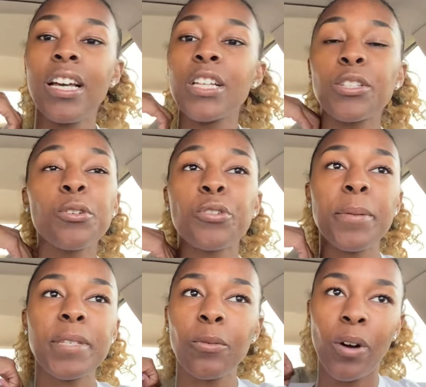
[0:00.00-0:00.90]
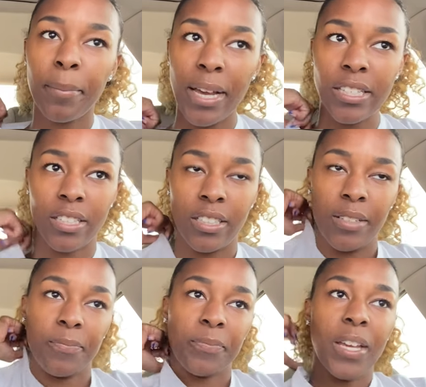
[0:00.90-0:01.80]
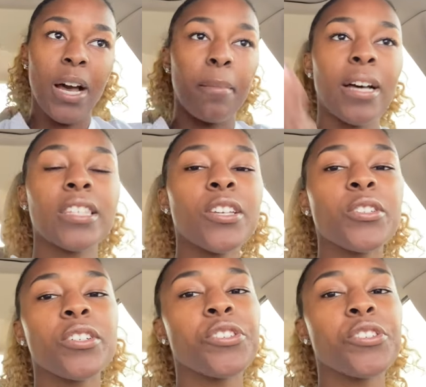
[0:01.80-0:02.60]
two trips in one basically. My sister,